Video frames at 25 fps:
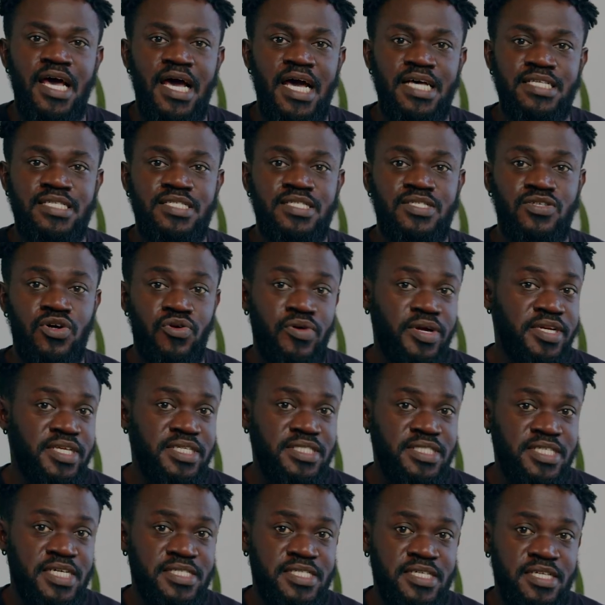As
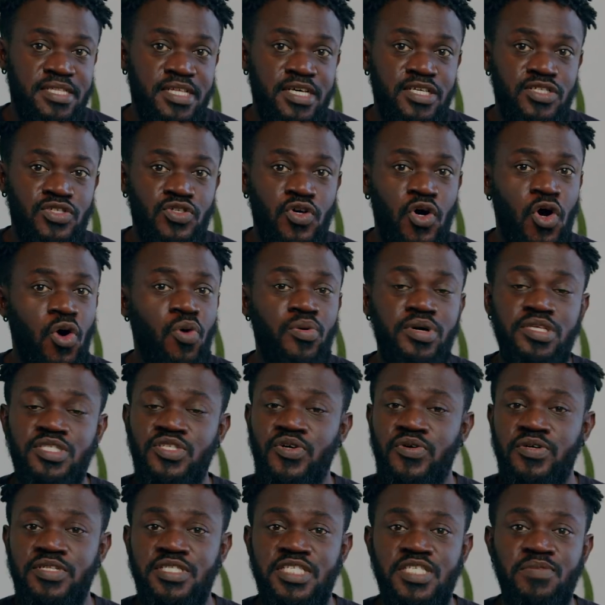already stated, there's
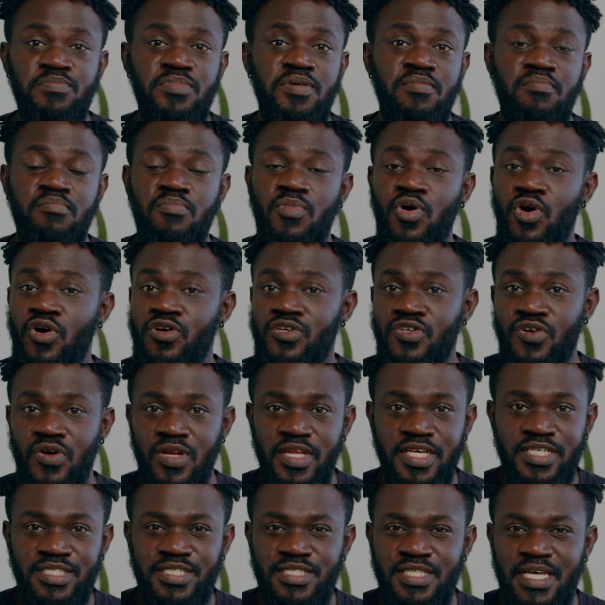always going to be more
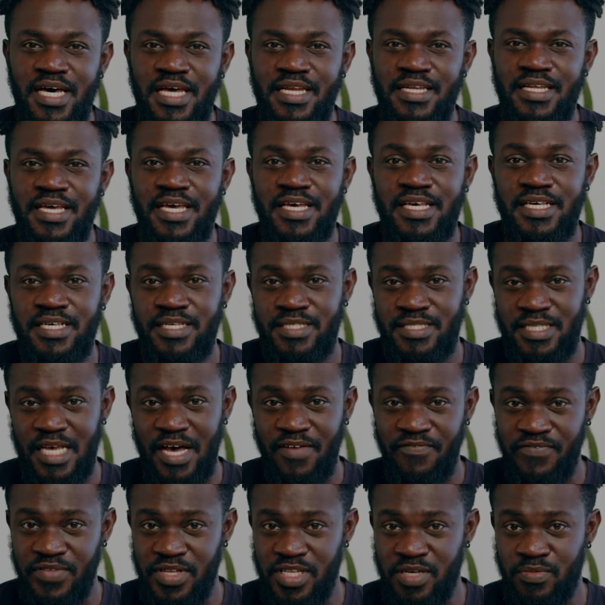knowledge than is
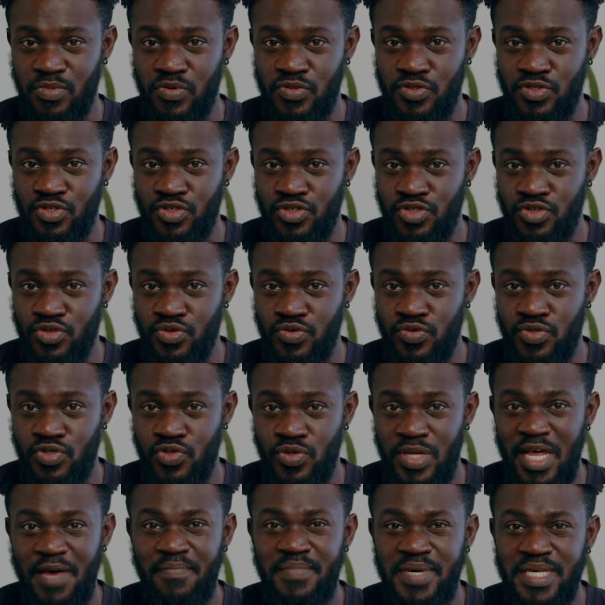available to you.
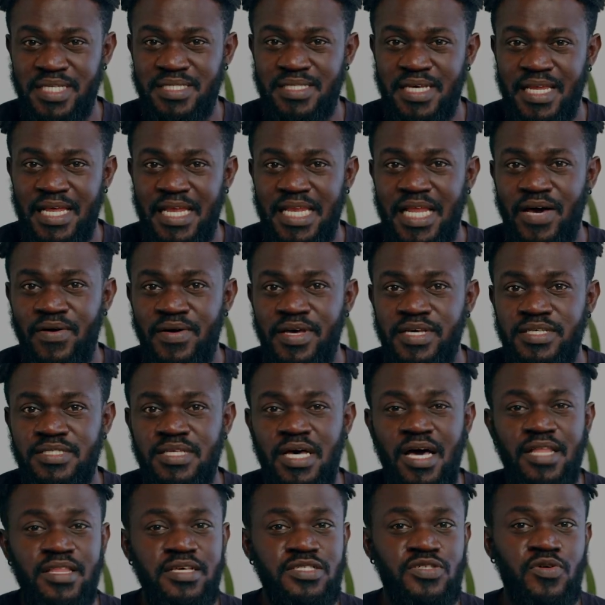So that means that
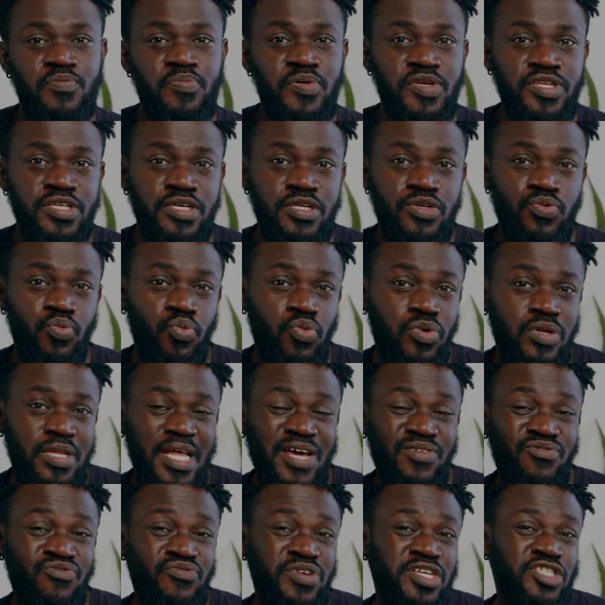allowing others' opinion will
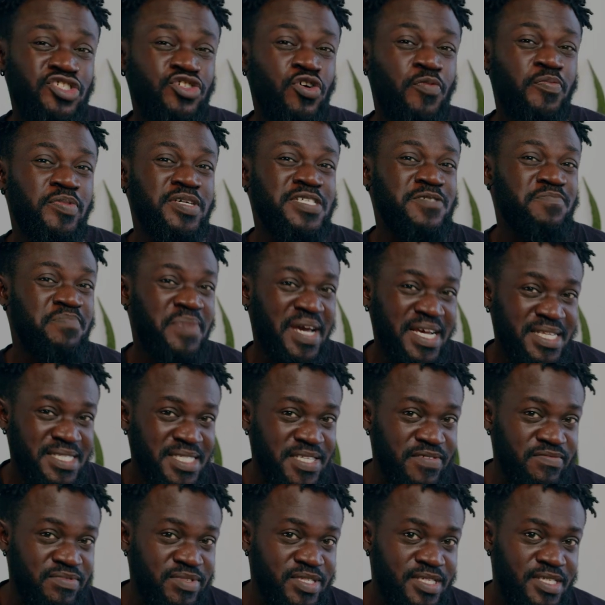enrich your
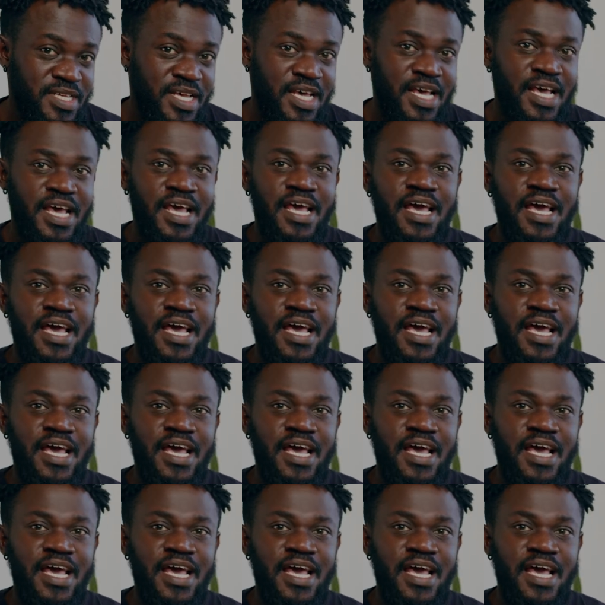perspectives.